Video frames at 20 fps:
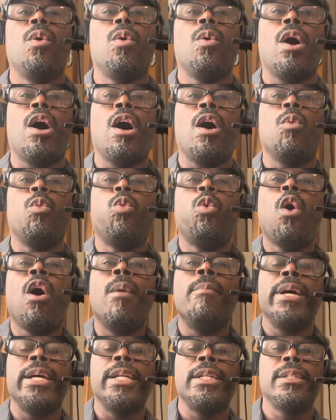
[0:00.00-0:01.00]
a
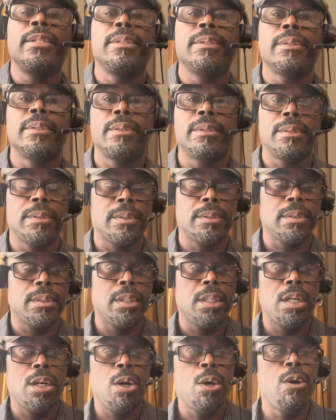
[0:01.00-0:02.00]
woman
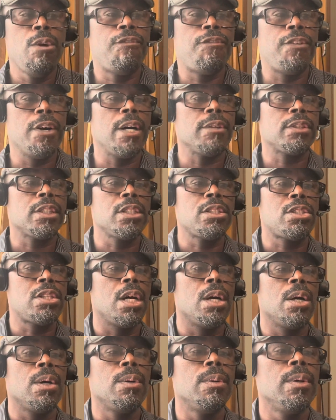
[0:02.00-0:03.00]
who felt as
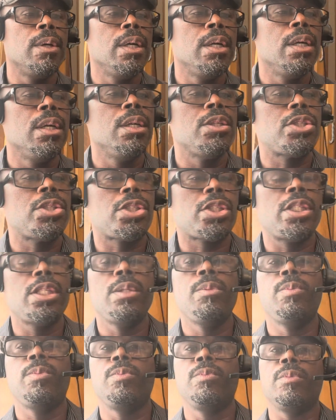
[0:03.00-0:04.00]
though
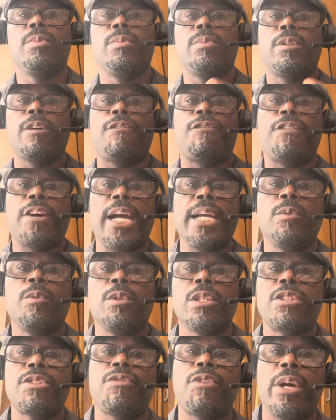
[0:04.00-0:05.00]
the fight
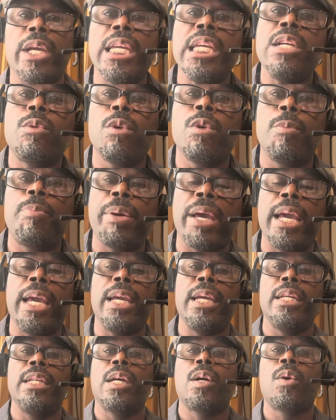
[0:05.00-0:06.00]
was for equal
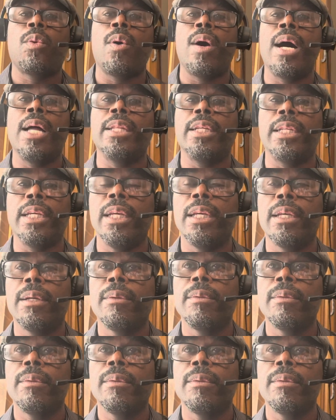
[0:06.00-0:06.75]
pay and equality,